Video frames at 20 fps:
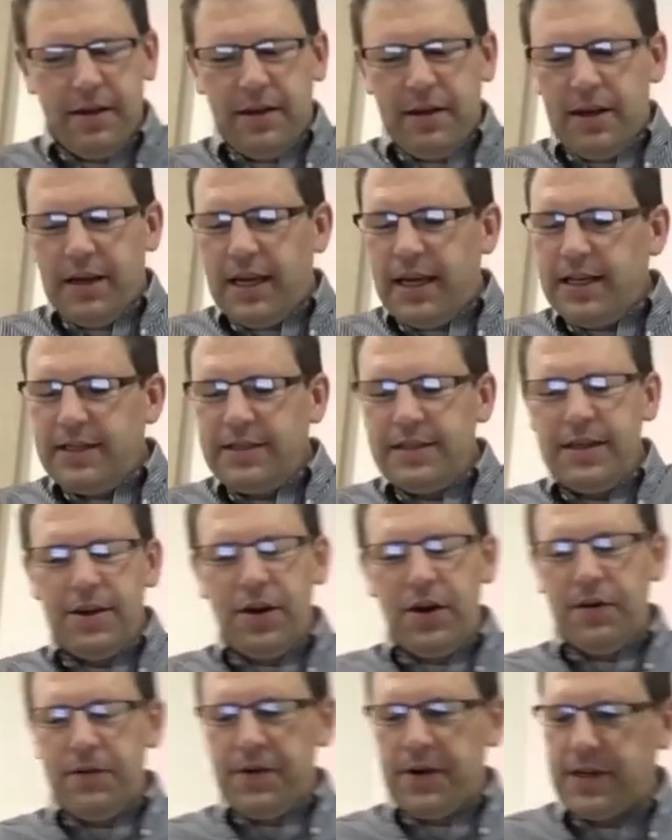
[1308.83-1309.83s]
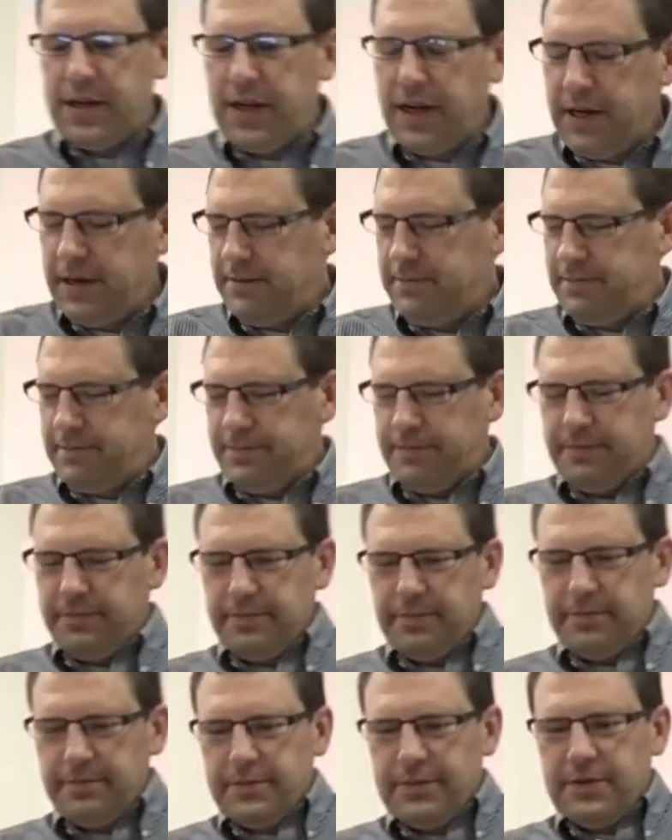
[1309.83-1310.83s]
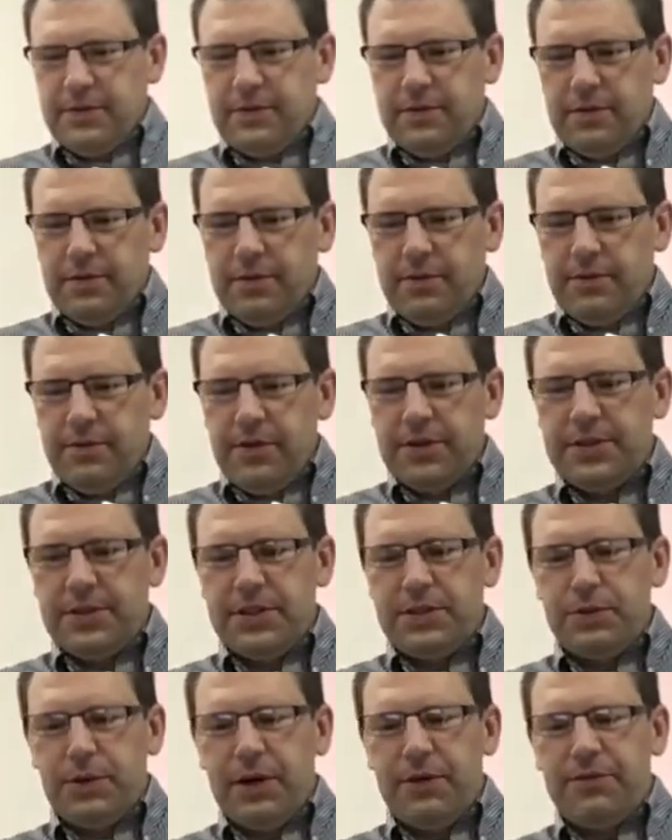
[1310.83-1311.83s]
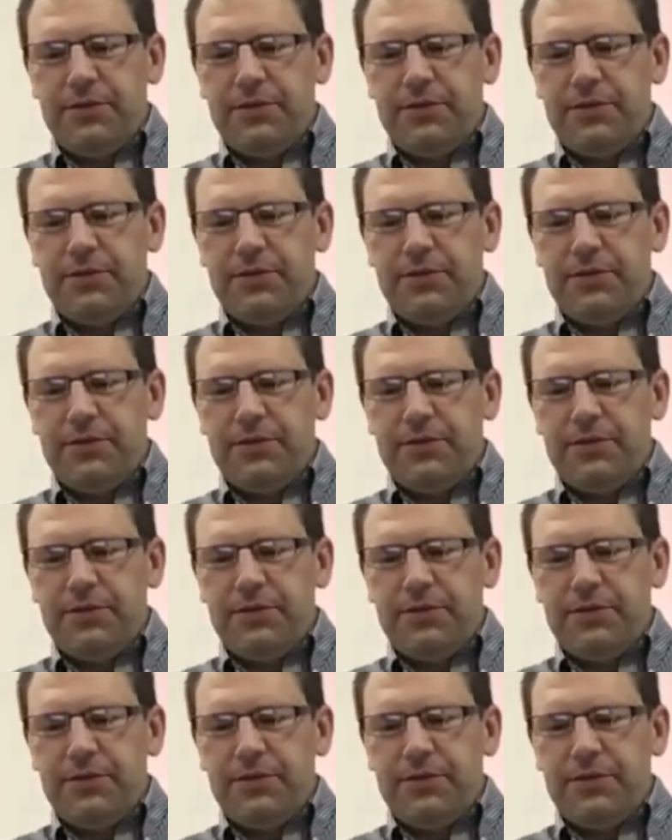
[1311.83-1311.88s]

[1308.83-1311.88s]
Easy to overcome. Verses 12 through